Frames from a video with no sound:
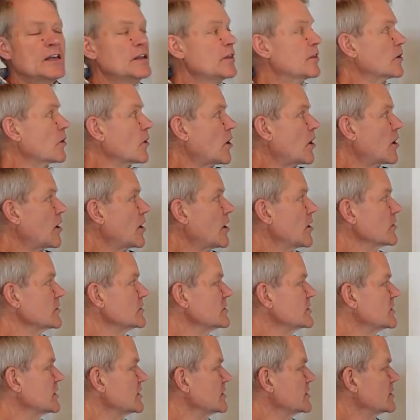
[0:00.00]
There are
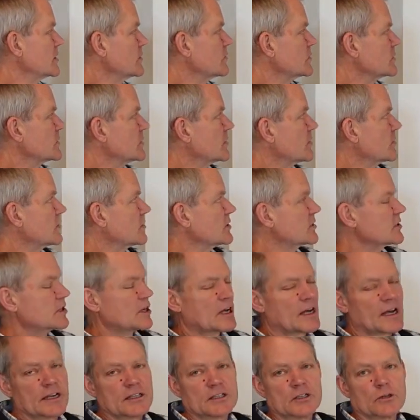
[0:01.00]
systems that are
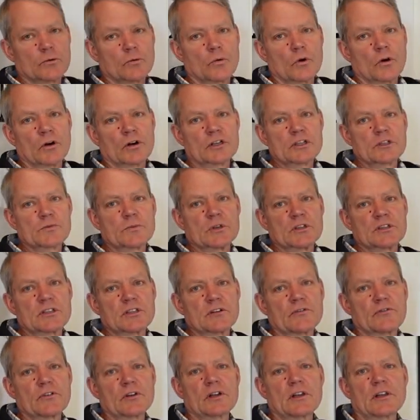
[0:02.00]
designed to work
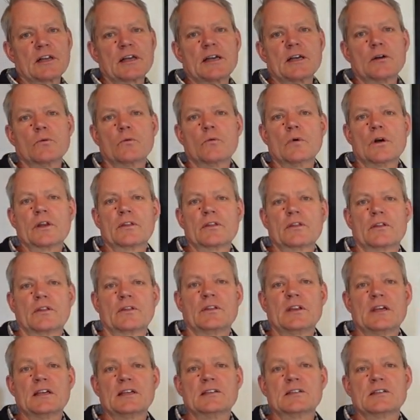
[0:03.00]
specifically with
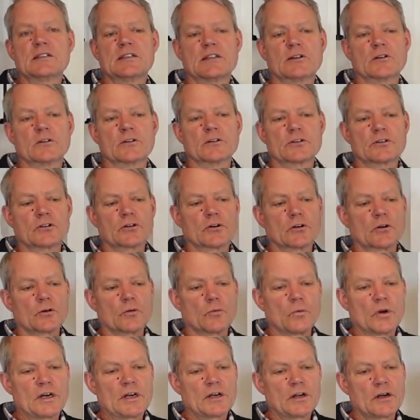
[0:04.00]
these tilt
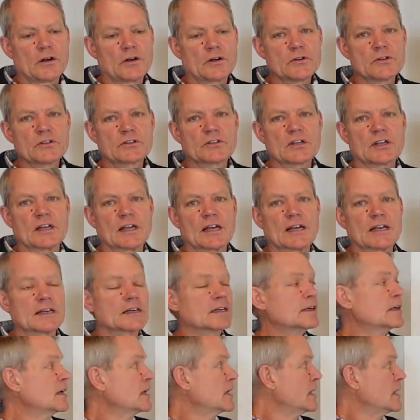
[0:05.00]
turn windows, and